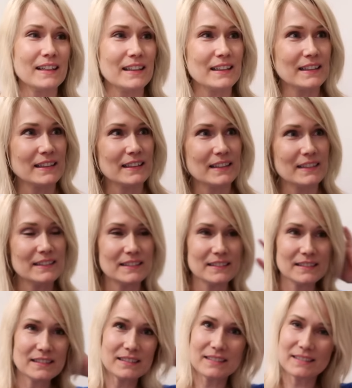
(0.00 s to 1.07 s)

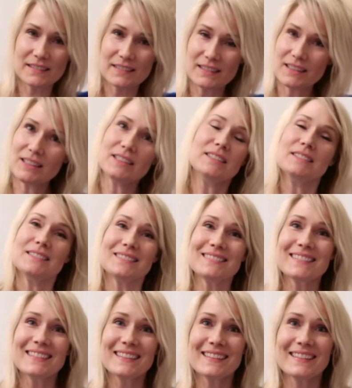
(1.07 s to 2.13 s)

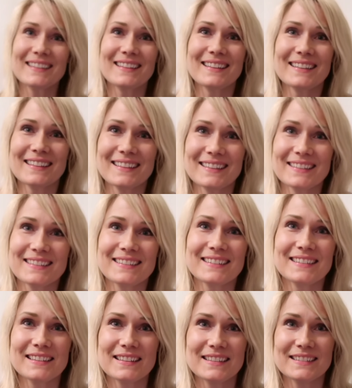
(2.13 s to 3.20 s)

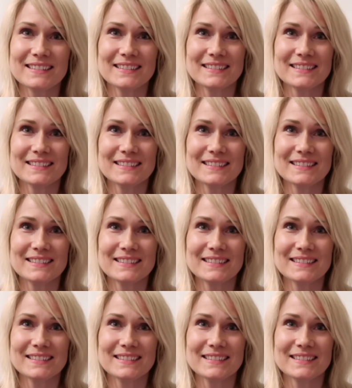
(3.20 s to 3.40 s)
No words are spoken by the person on screen.